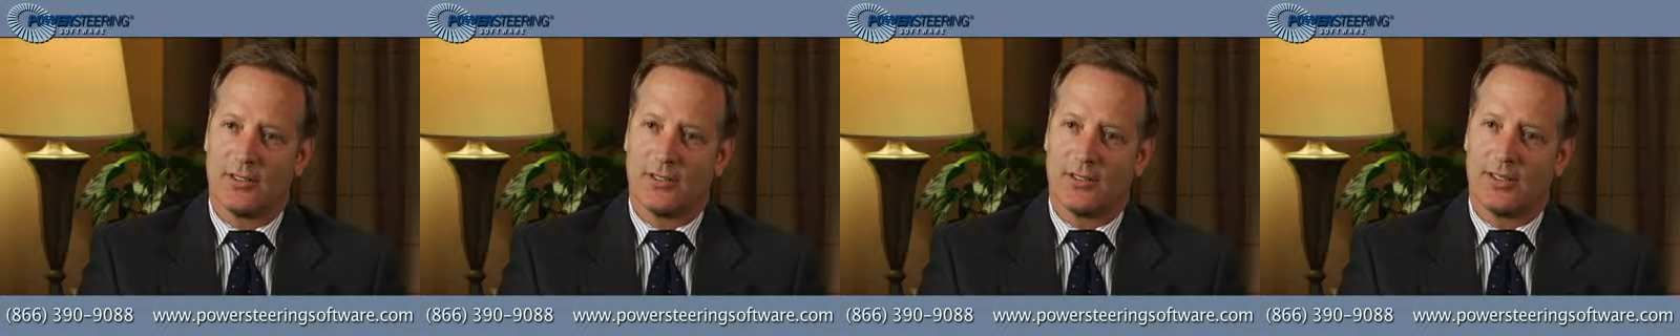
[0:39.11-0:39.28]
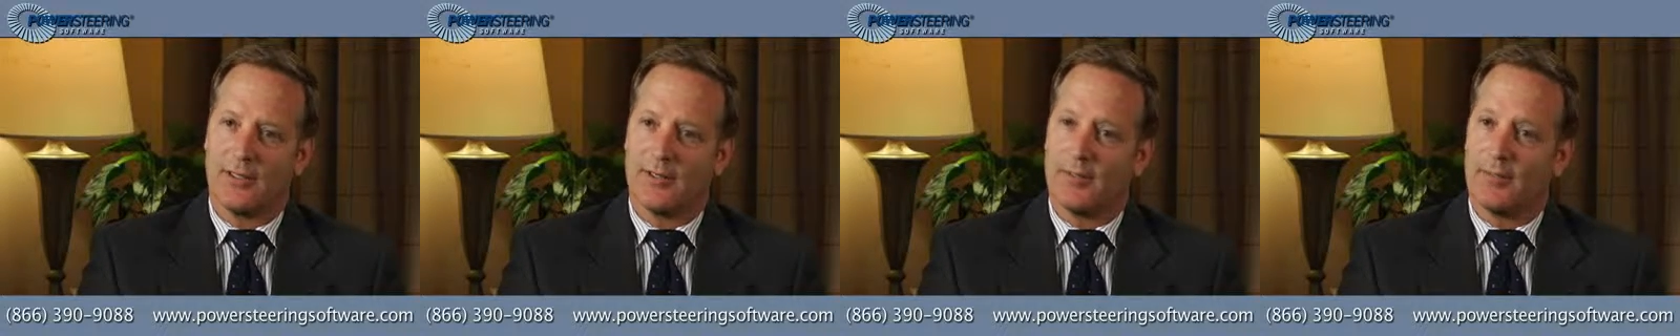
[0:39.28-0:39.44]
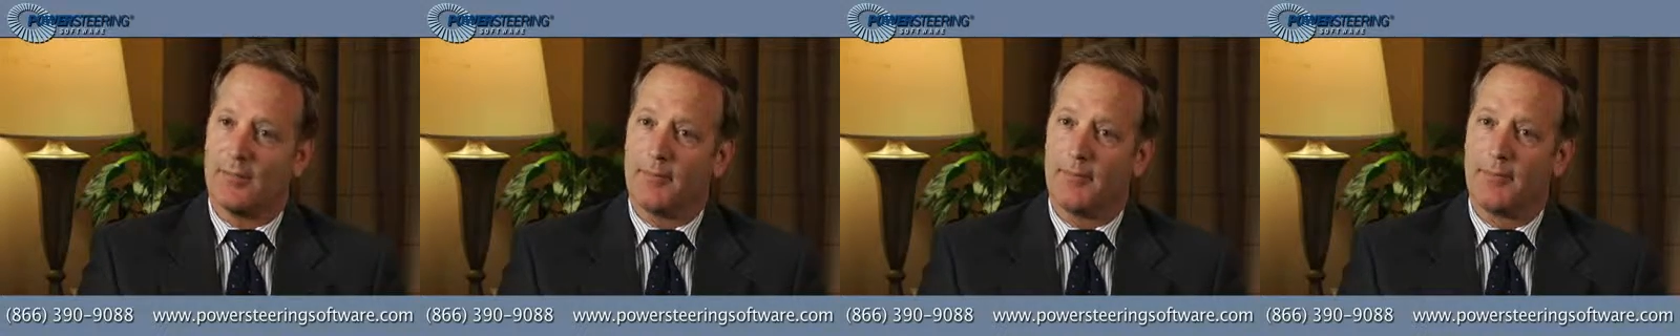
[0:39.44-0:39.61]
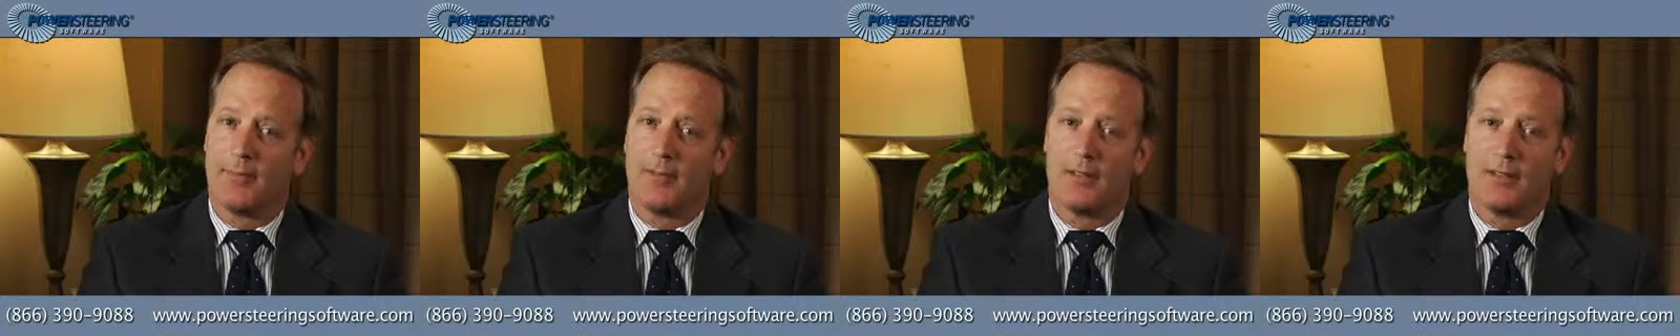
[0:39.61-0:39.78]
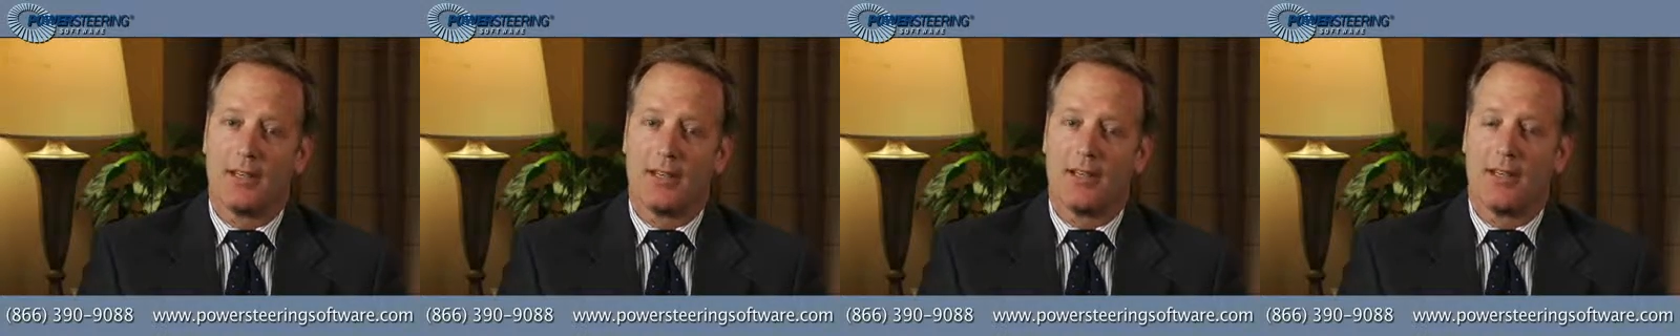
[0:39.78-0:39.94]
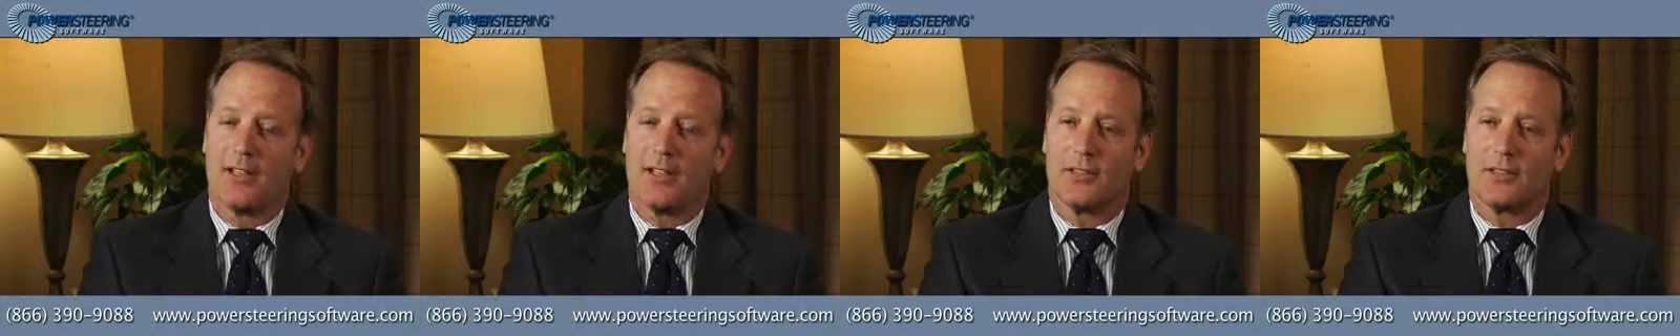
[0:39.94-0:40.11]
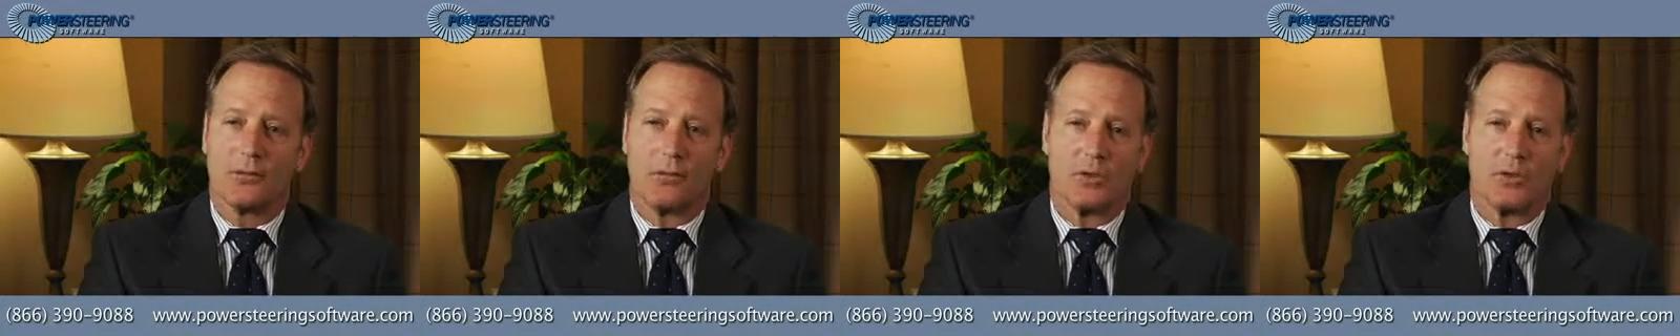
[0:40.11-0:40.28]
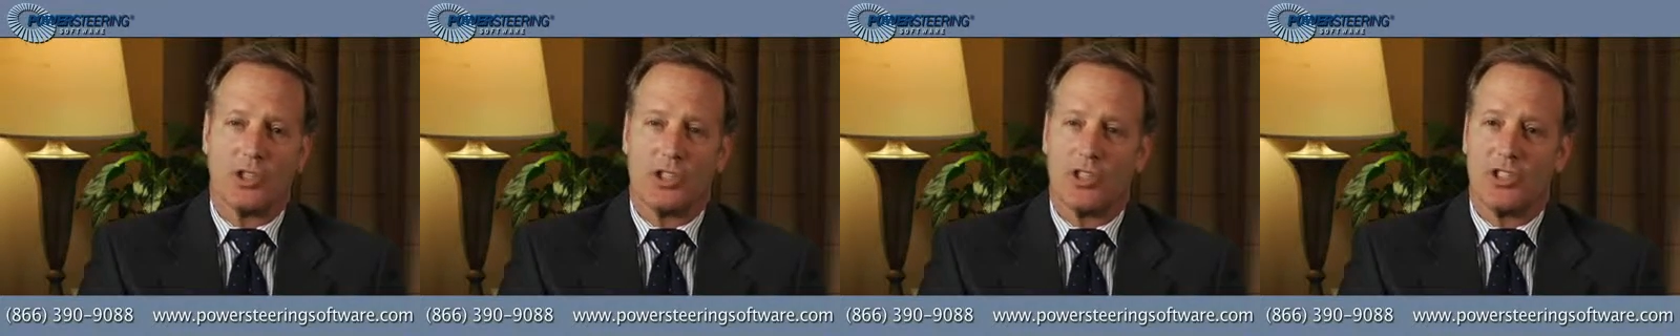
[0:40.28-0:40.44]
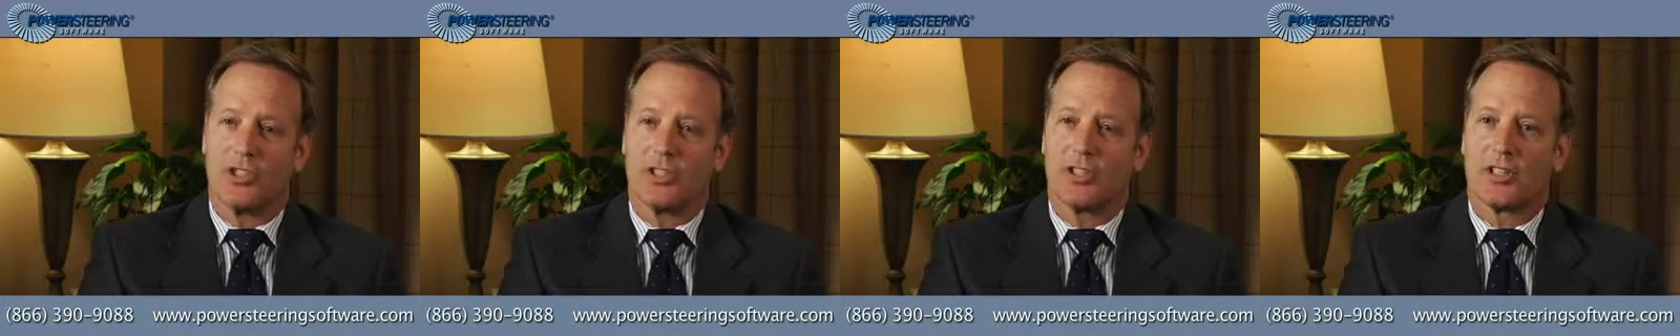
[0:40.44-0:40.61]
a
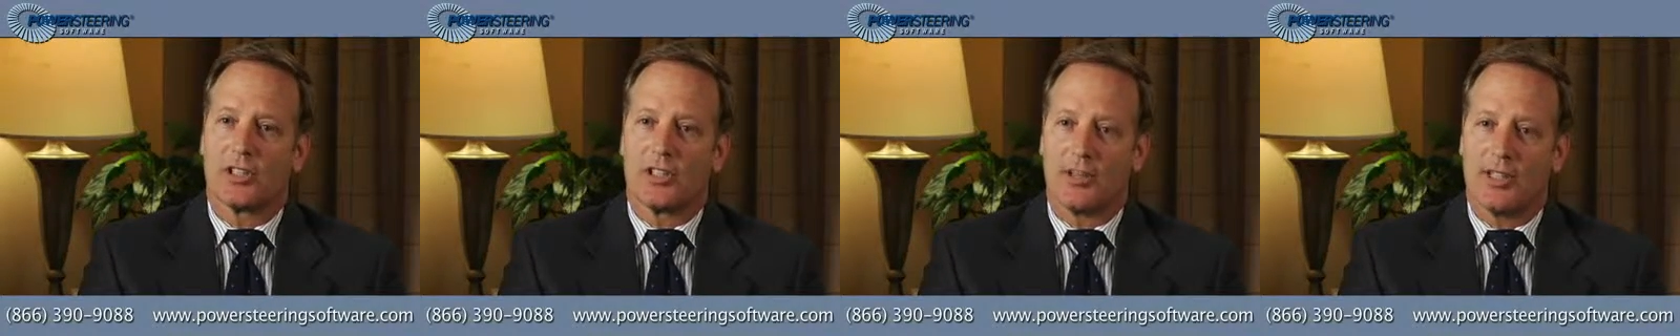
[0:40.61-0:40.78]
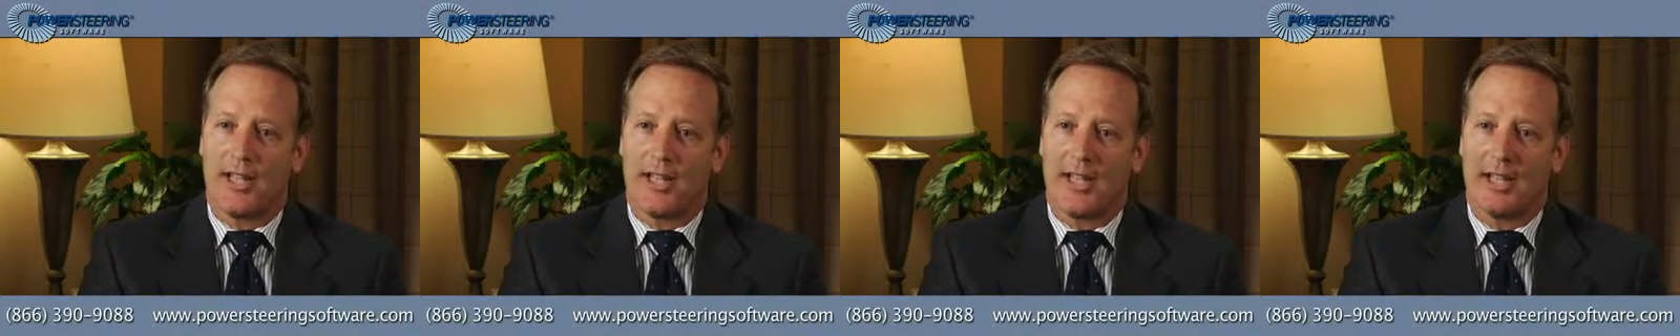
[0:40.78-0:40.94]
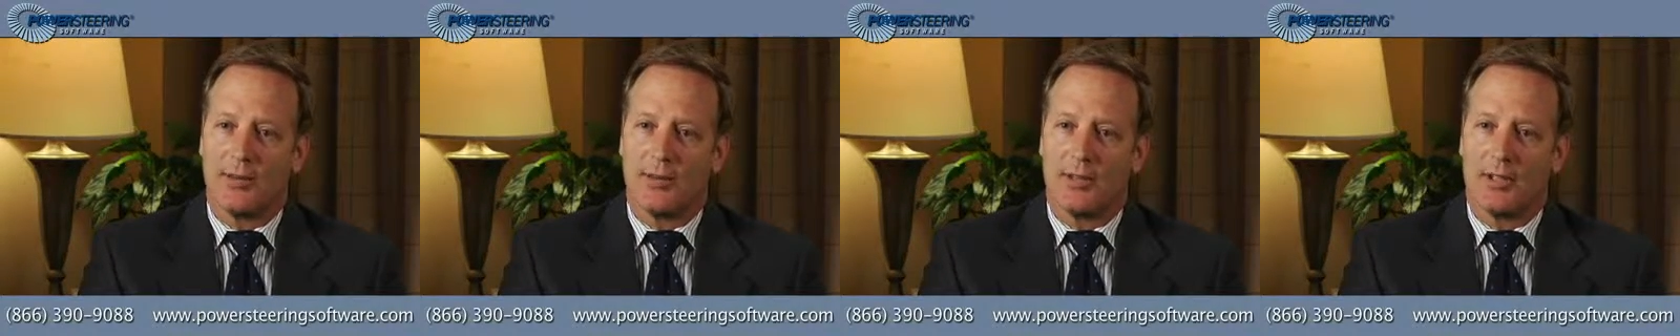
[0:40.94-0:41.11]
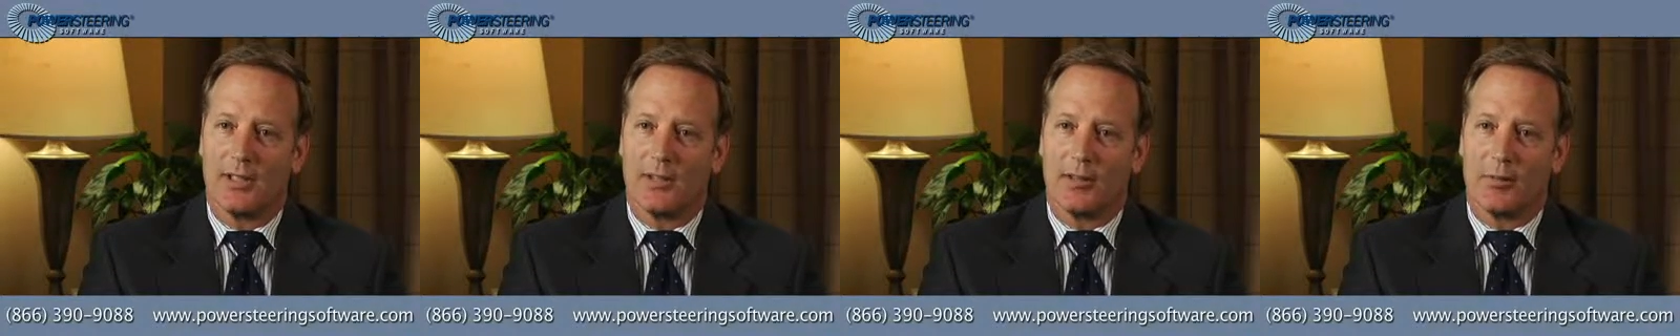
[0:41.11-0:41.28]
strategic alignment.